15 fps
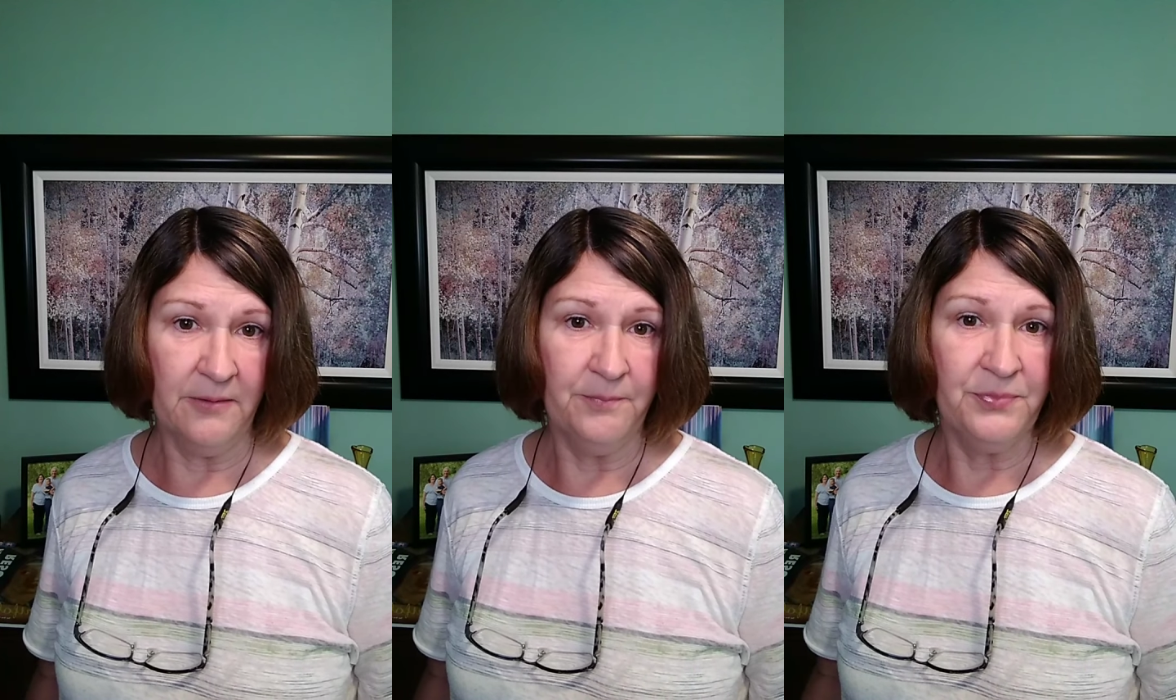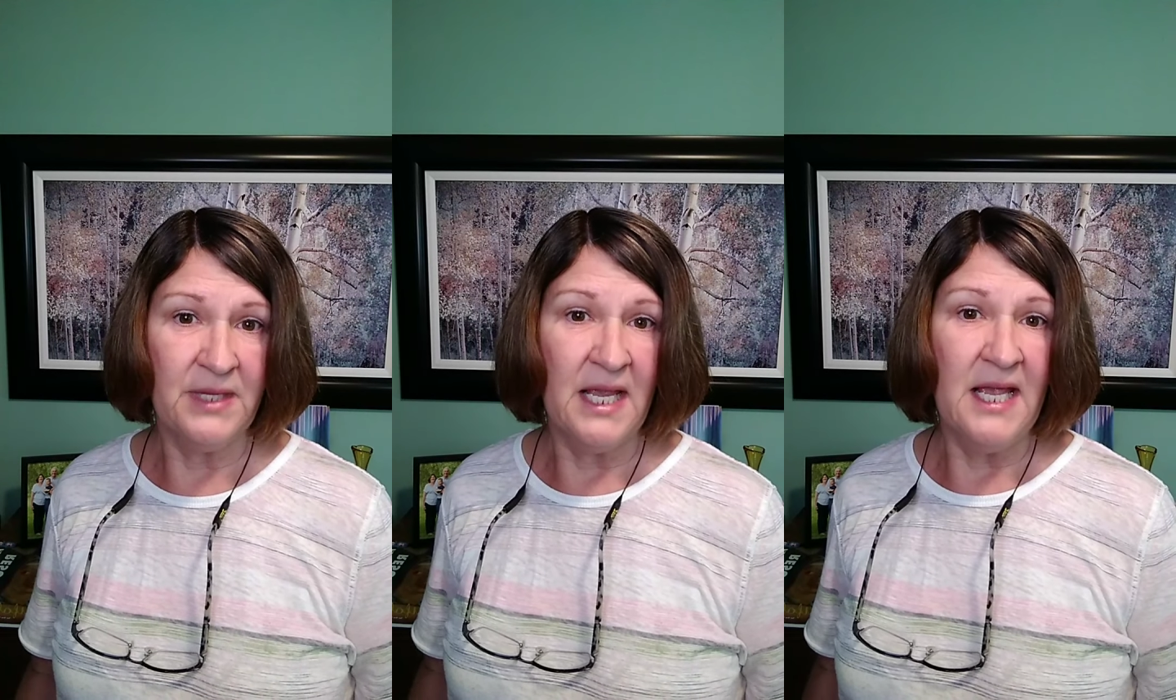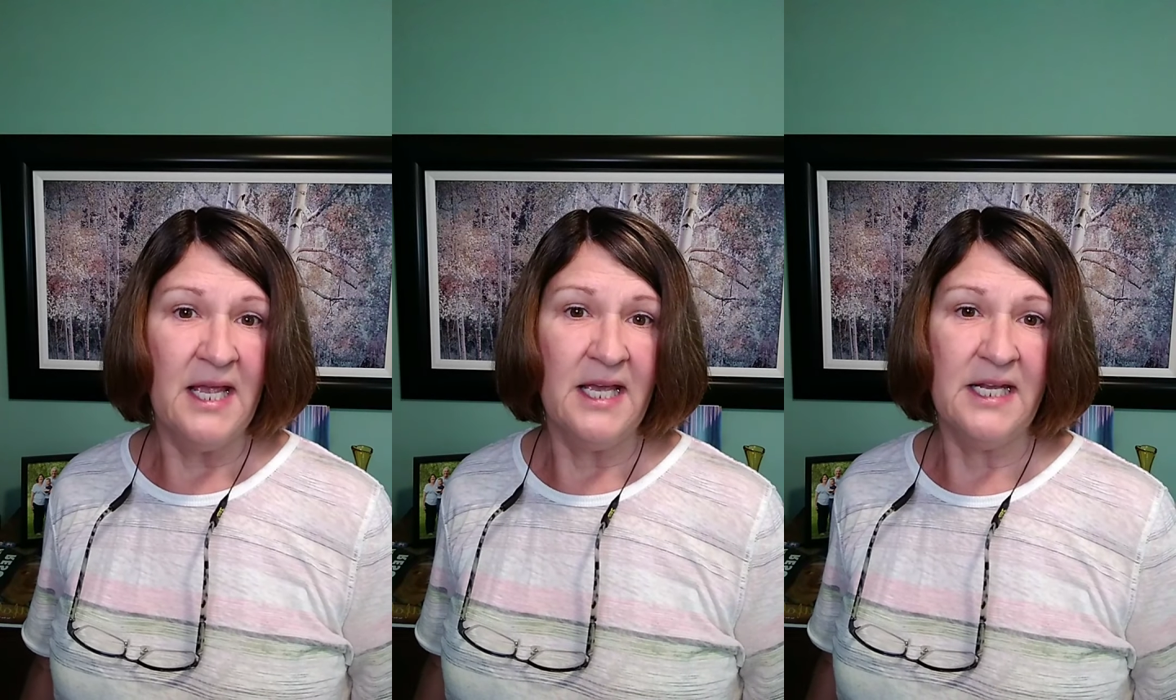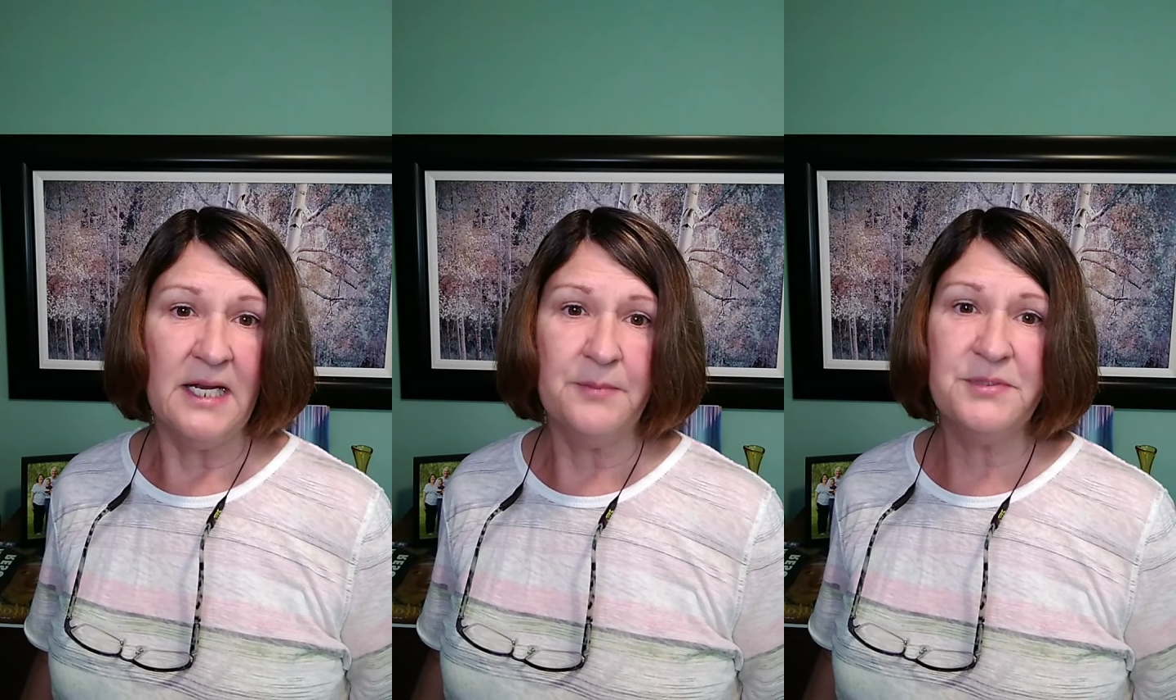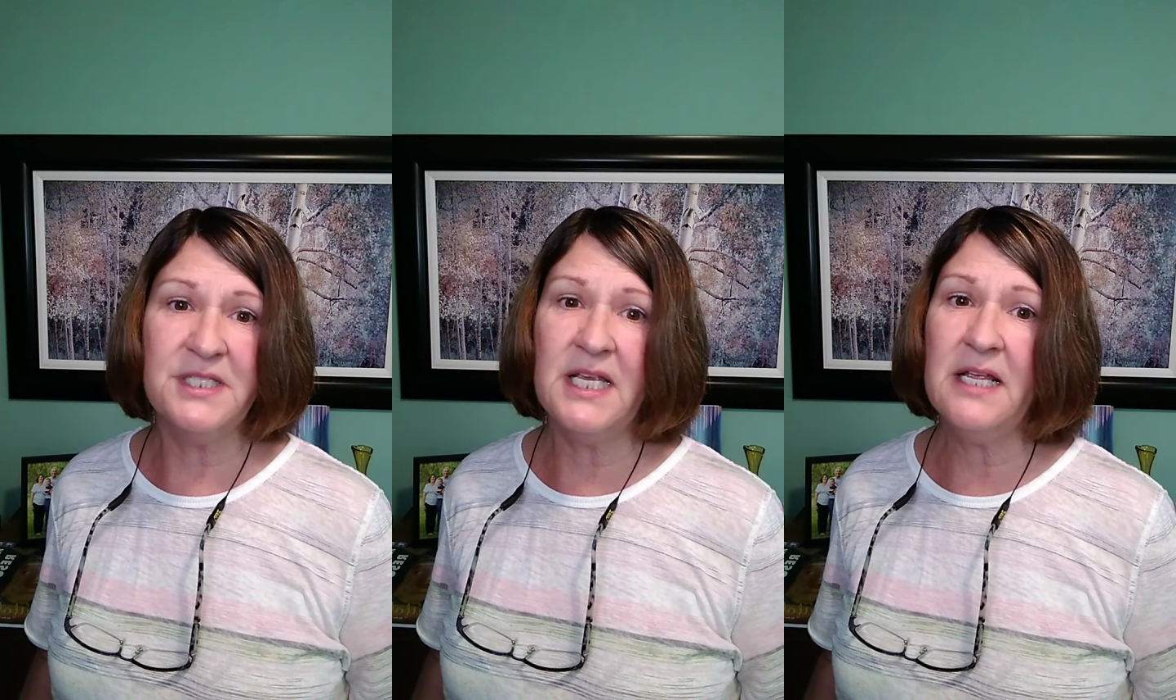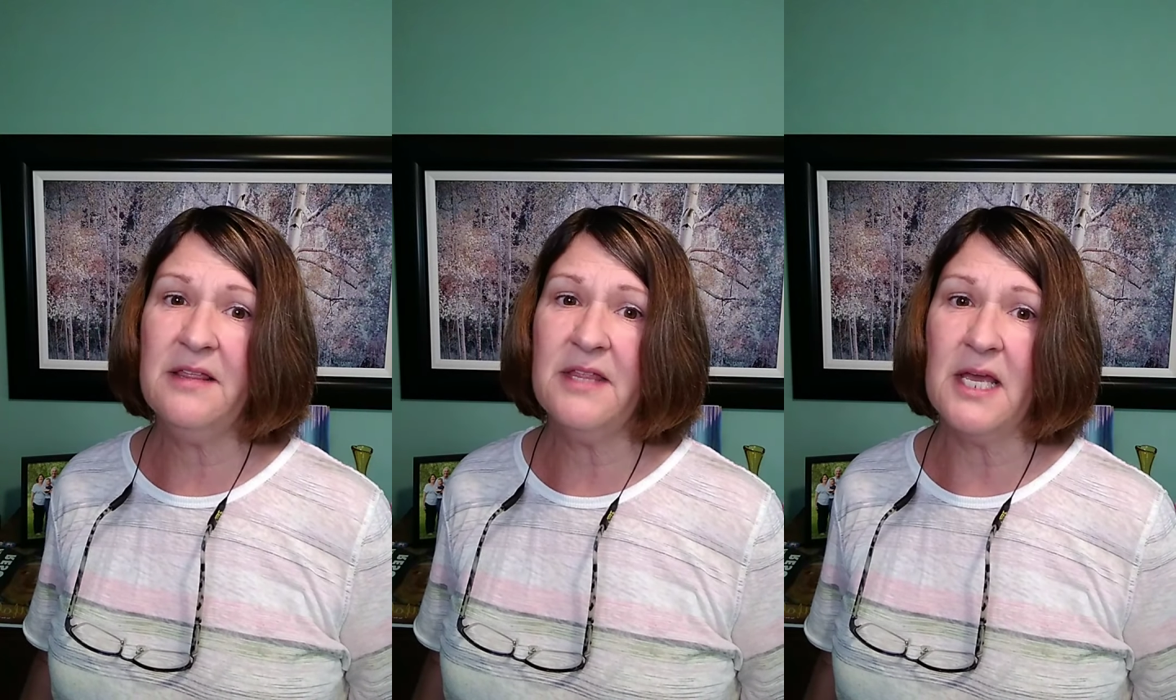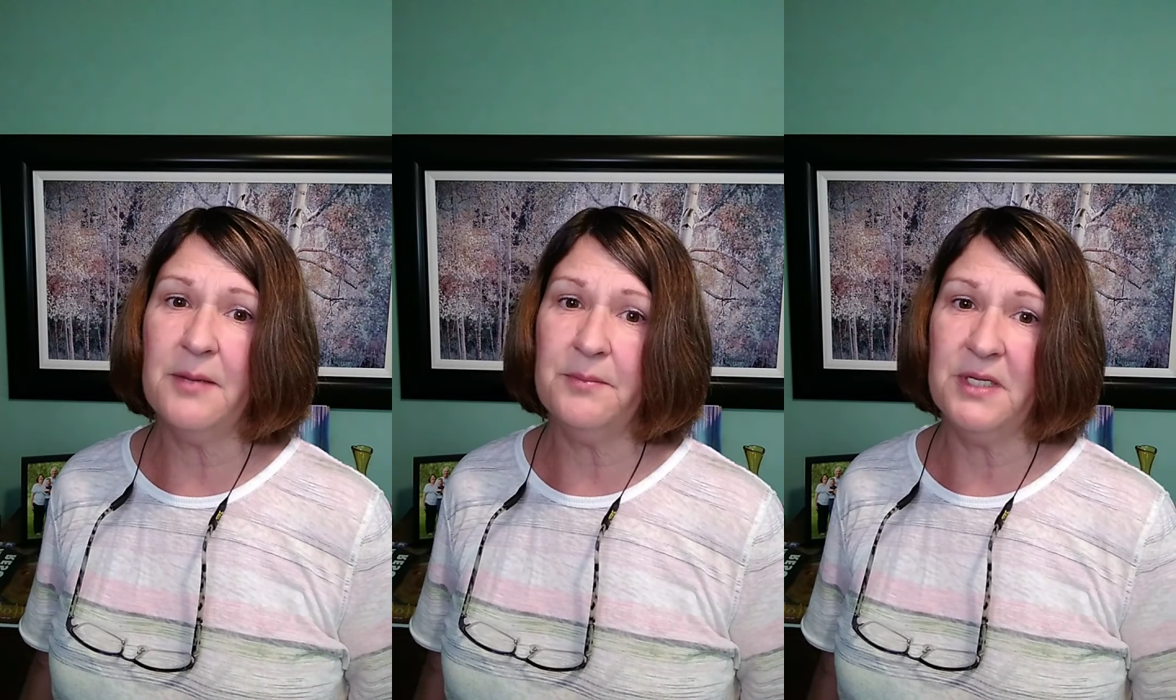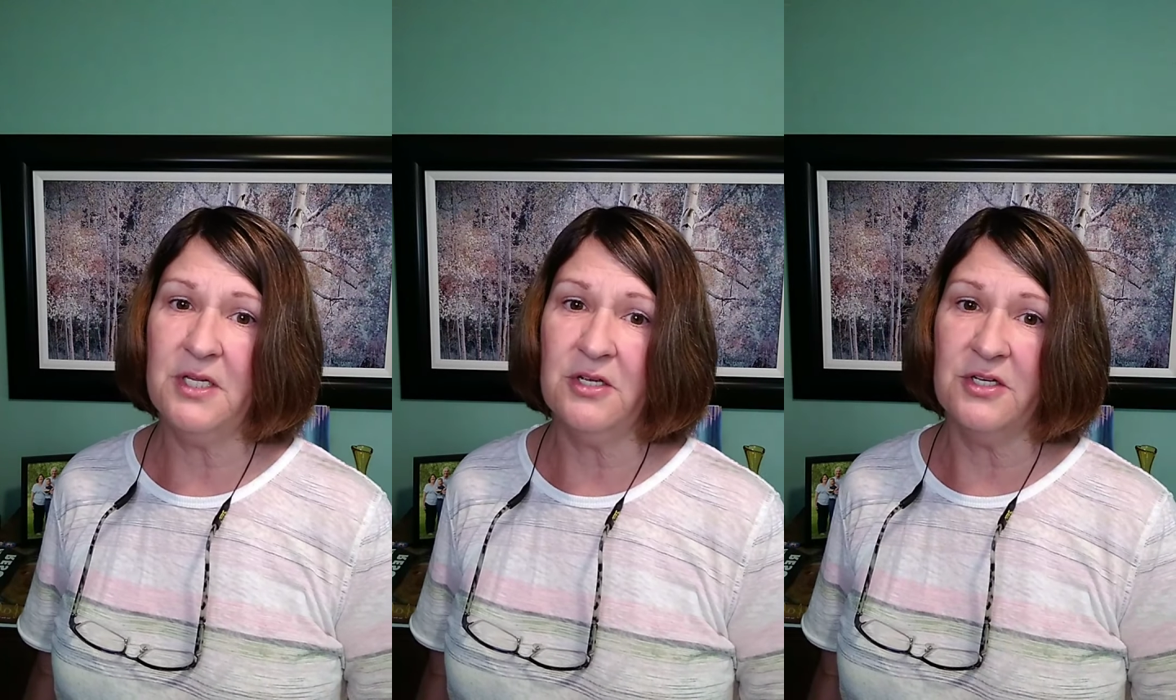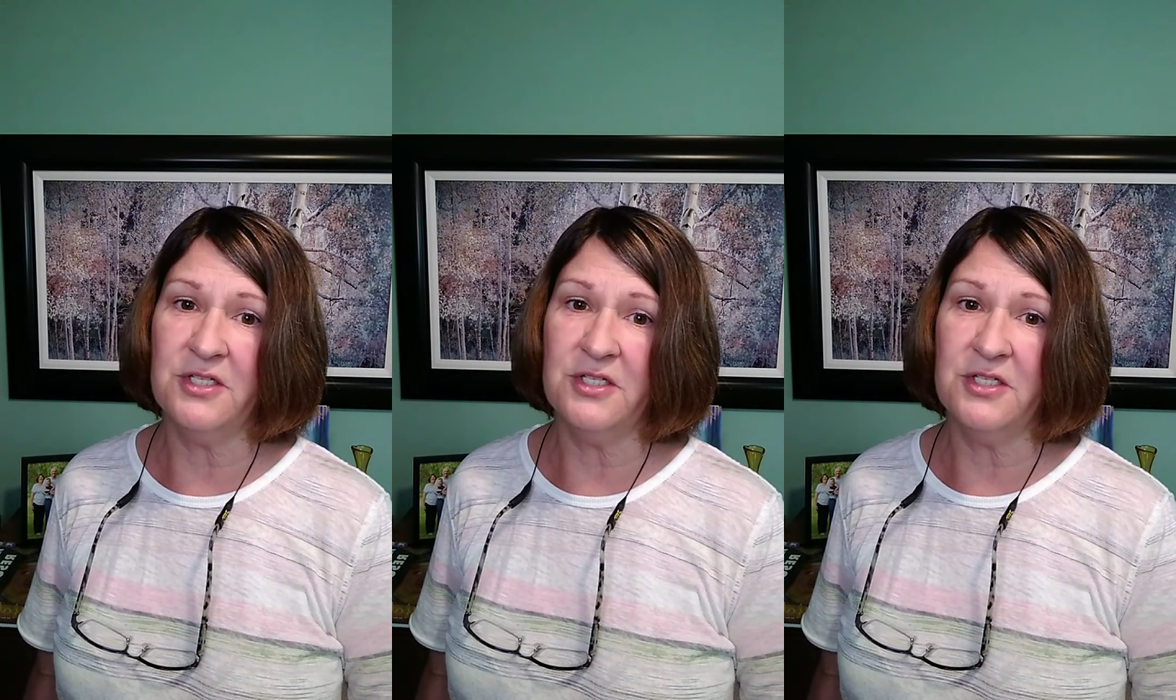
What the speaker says: And I'm saying that because